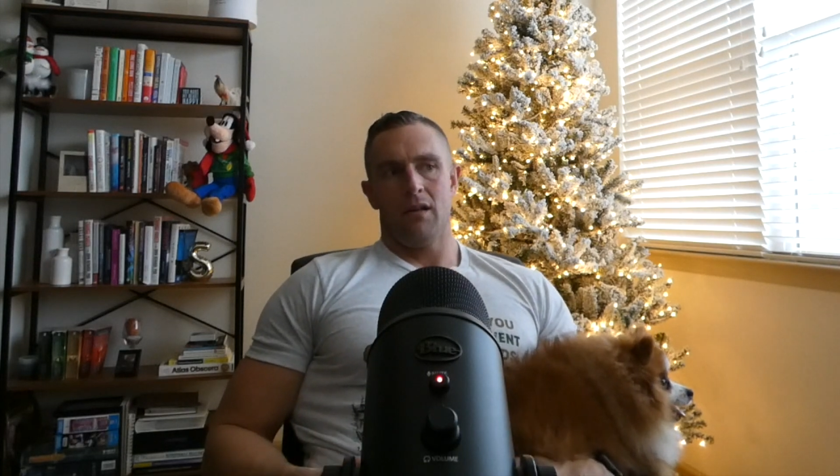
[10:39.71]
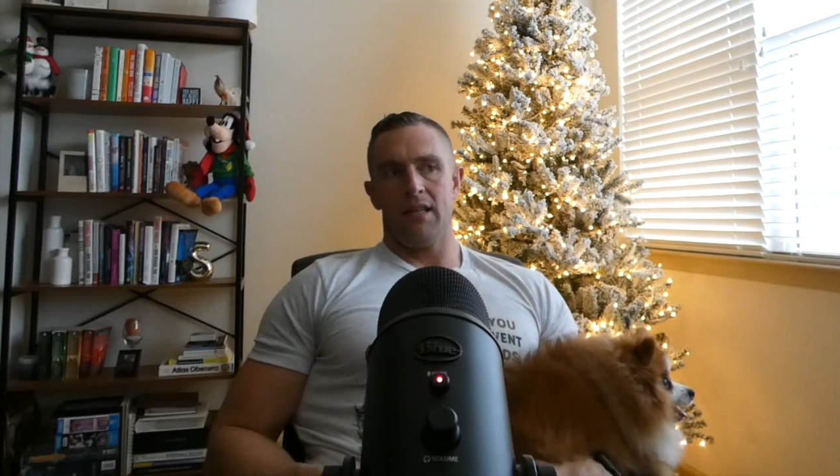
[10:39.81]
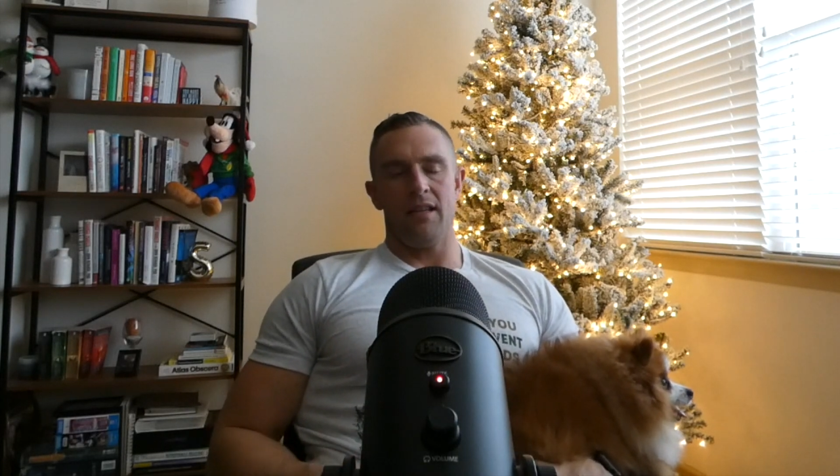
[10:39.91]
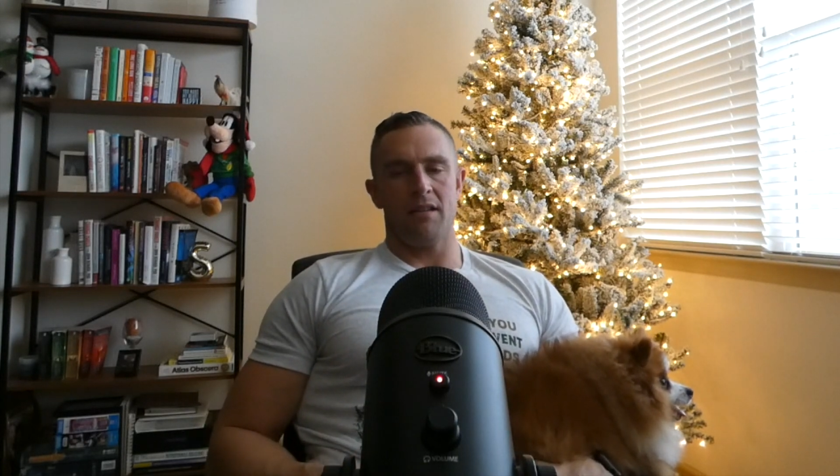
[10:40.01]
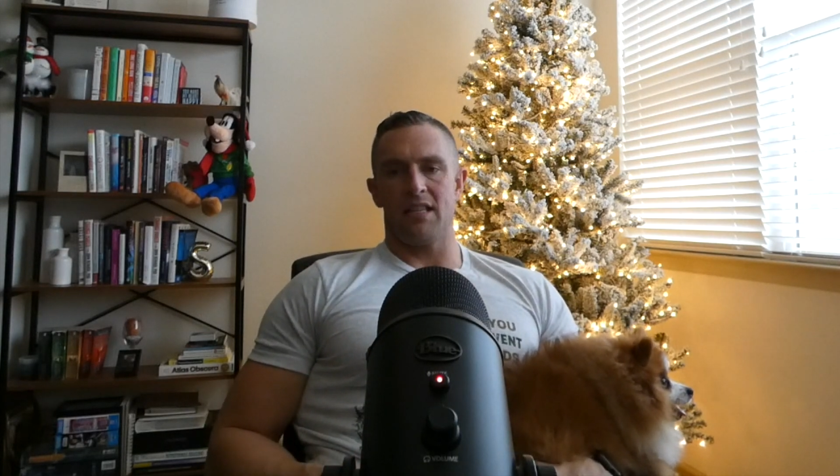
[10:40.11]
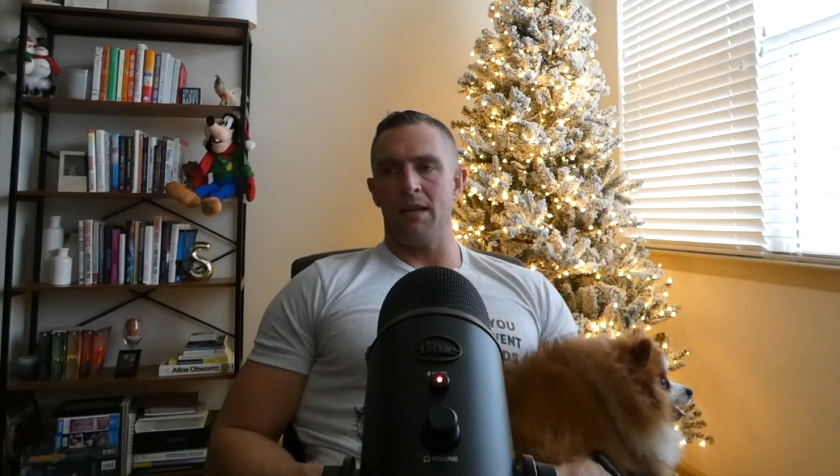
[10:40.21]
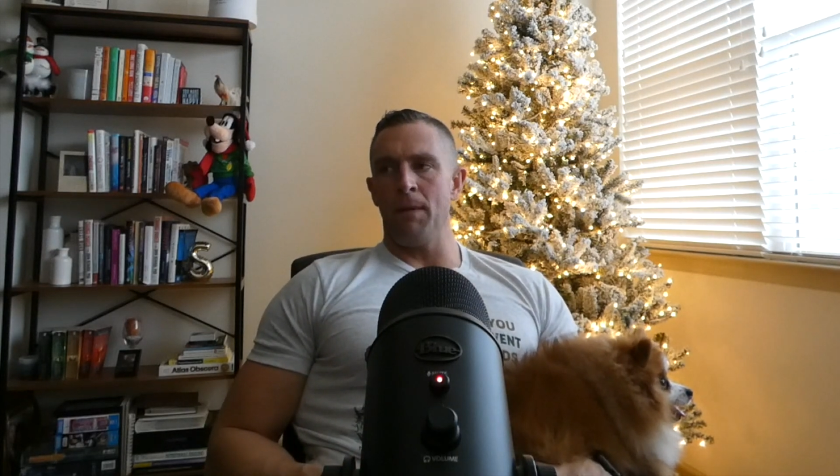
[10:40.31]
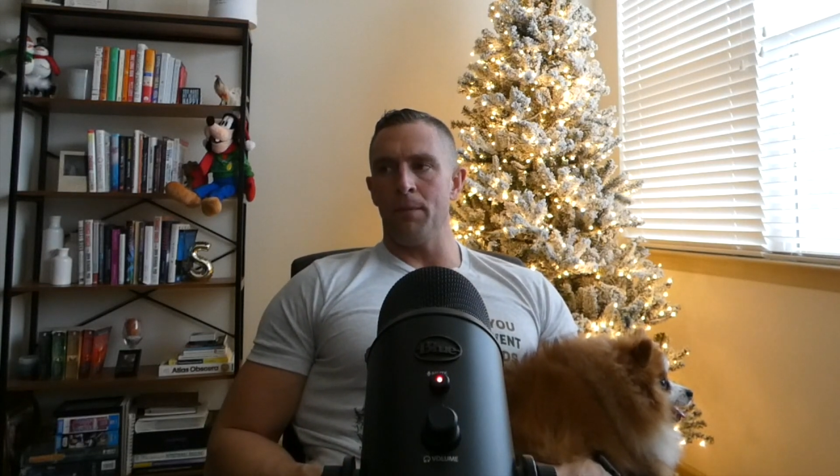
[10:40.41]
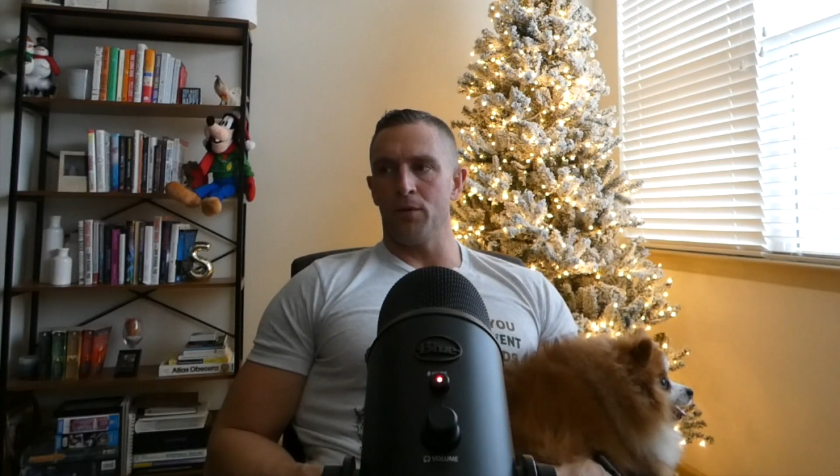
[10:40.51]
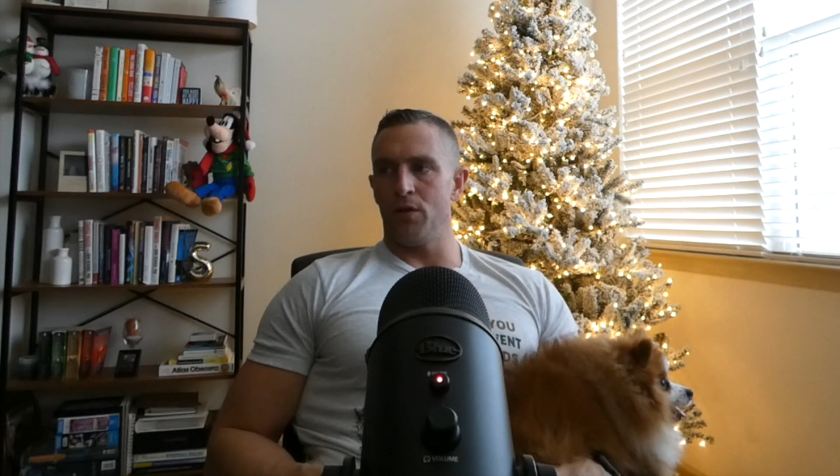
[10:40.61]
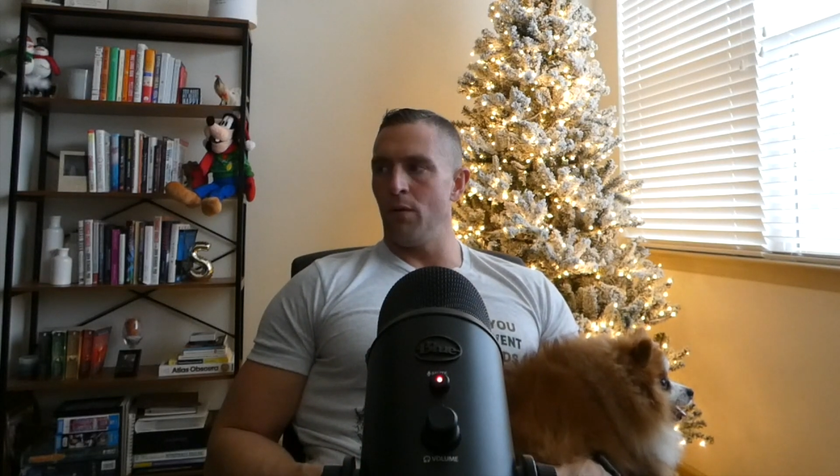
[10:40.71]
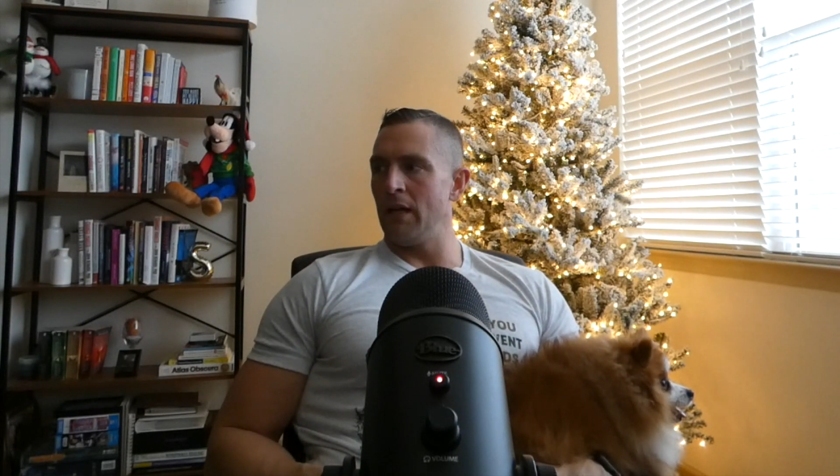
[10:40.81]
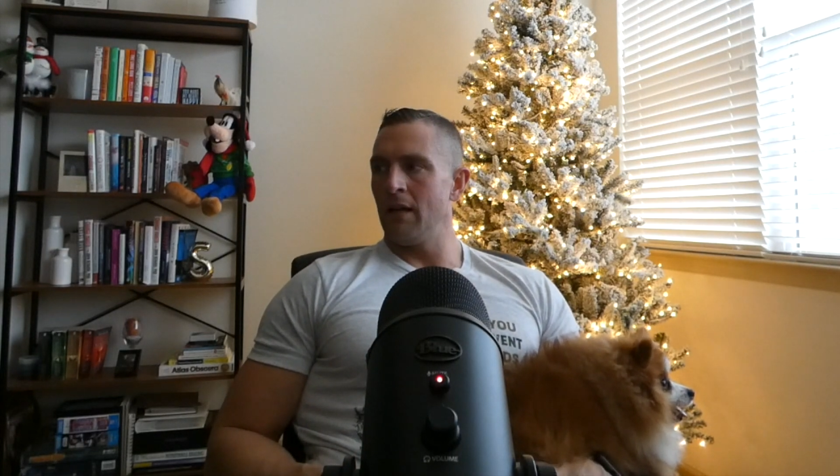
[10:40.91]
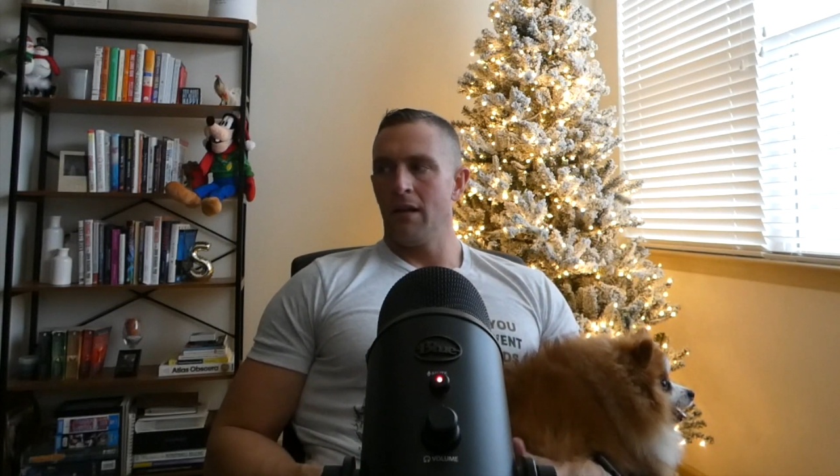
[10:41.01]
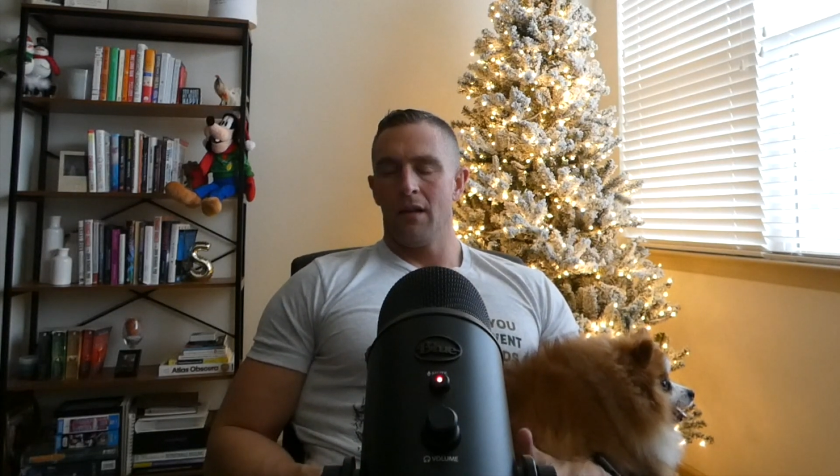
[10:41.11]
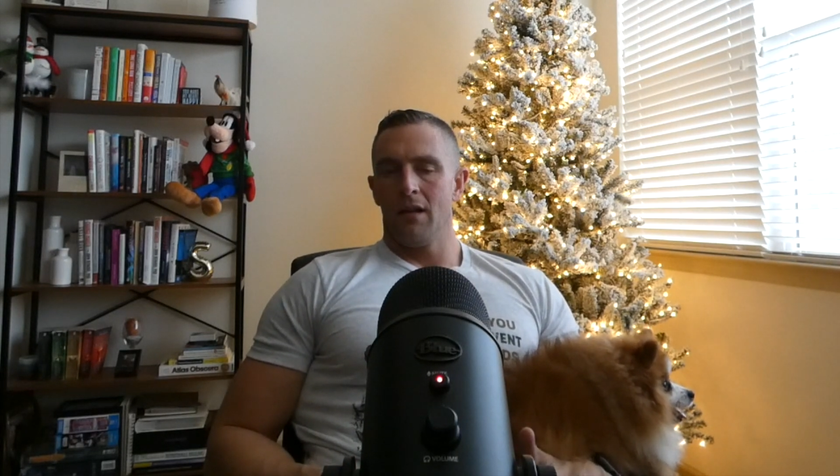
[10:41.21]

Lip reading: you see people doing